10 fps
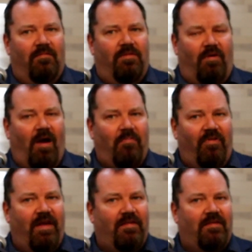there are
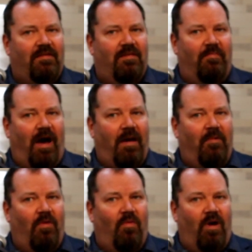places in the
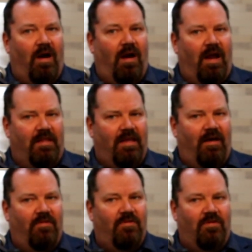Bible where it
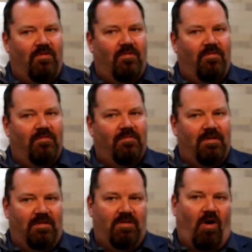tells you
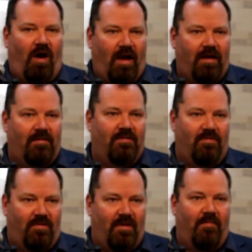to talk
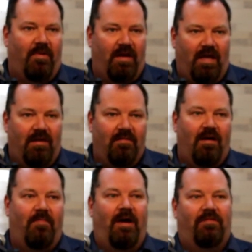to somebody
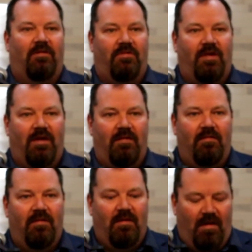about their sin.
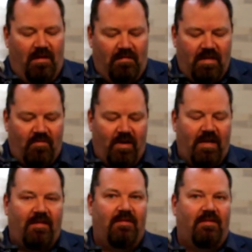This
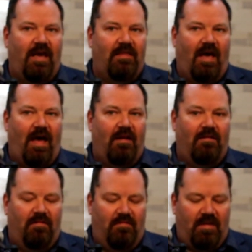one doesn't say that.
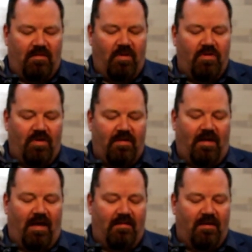This one just
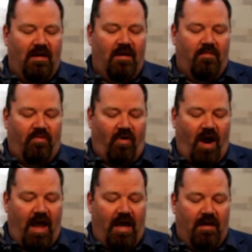says
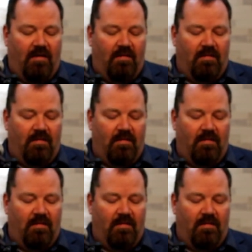pray.